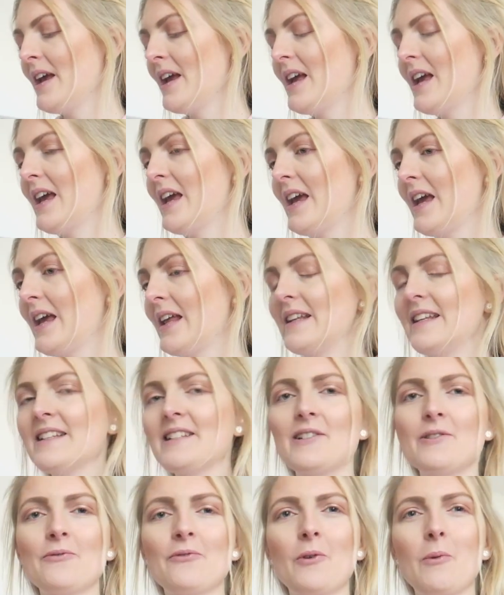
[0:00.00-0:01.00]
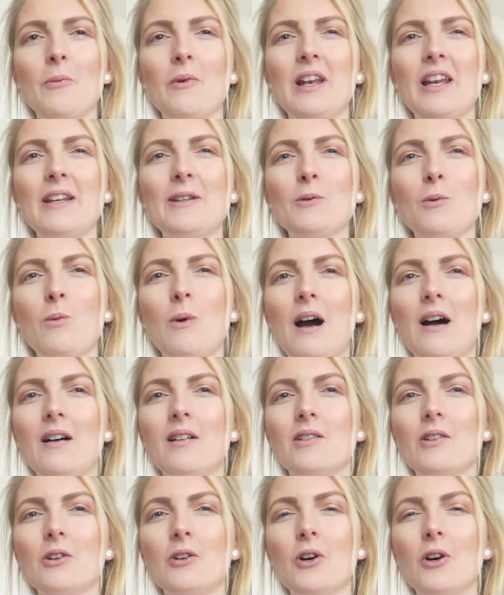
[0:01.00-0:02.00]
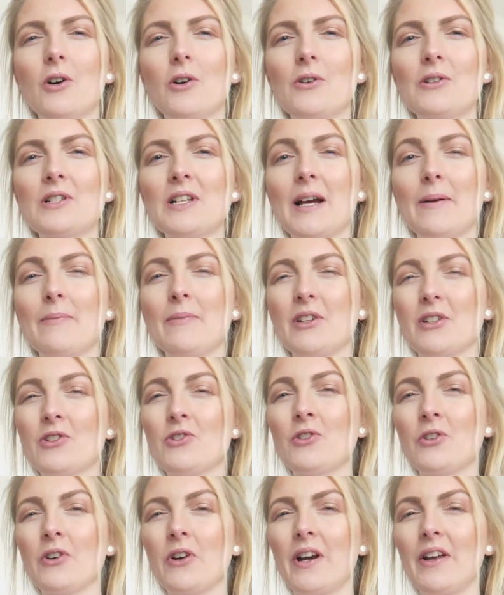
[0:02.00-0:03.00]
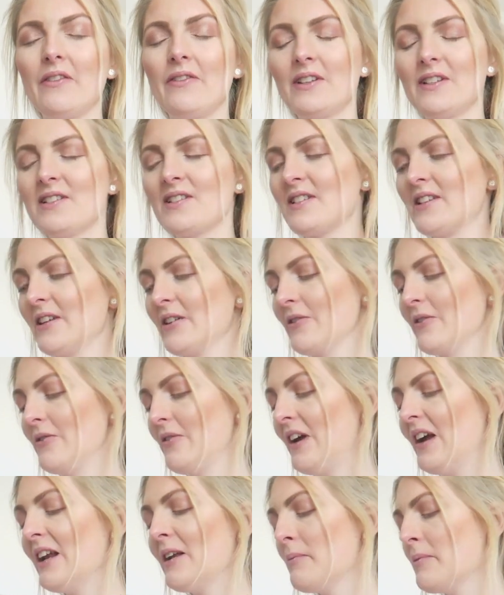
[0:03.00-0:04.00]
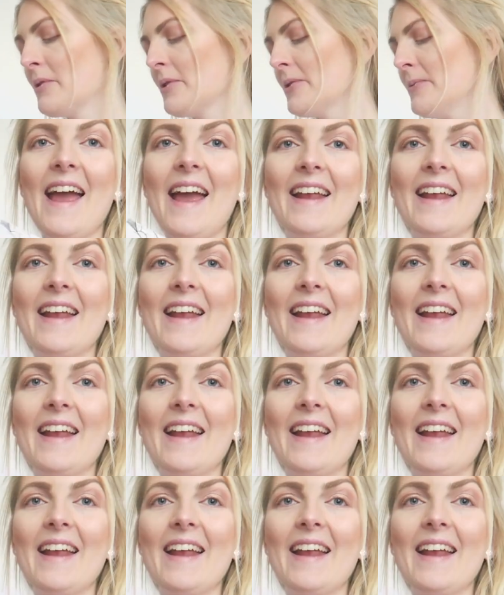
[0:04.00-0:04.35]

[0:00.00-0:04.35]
And this is from a little while ago, so I'm not sure if it's still available.